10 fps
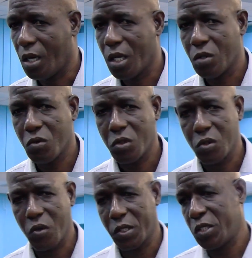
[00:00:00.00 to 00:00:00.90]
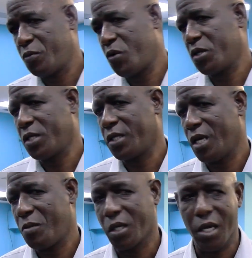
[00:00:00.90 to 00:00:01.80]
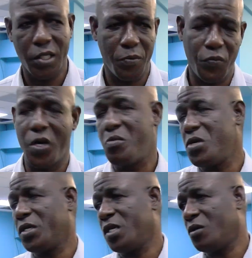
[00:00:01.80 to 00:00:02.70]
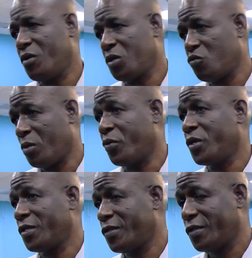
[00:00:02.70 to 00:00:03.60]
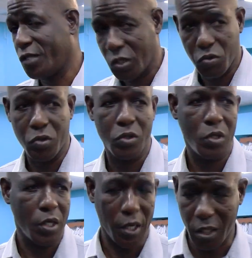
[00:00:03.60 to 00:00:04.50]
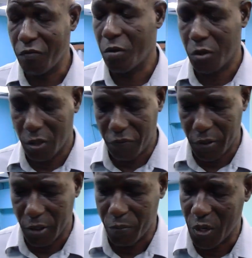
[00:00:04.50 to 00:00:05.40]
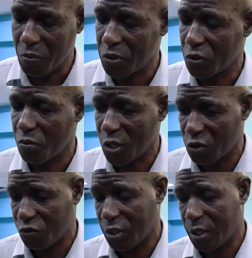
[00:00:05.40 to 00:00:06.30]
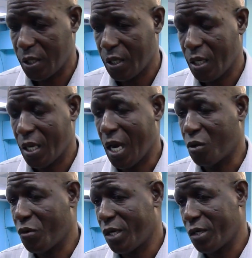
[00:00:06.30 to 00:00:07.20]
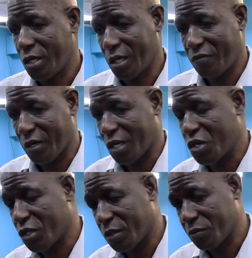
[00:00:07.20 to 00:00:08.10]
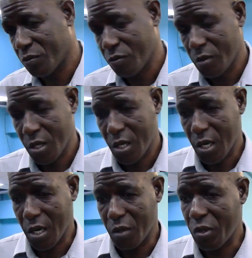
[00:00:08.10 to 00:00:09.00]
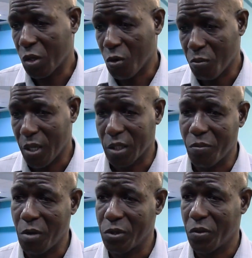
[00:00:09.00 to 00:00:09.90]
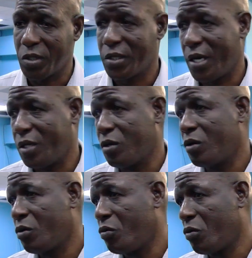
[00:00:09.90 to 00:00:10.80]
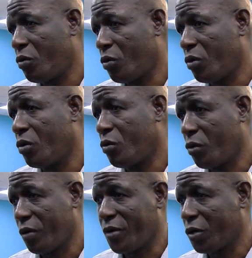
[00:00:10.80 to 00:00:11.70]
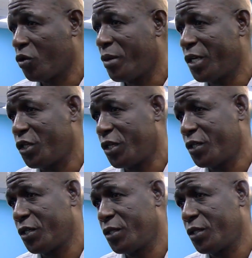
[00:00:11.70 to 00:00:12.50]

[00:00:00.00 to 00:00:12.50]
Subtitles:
I don't know at this point in time, because the Prime Minister is the one who appoints CEO in every different department or ministry. I know whether he's on vacation, and when he comes back, the Prime Minister will decide if there's going to be a change.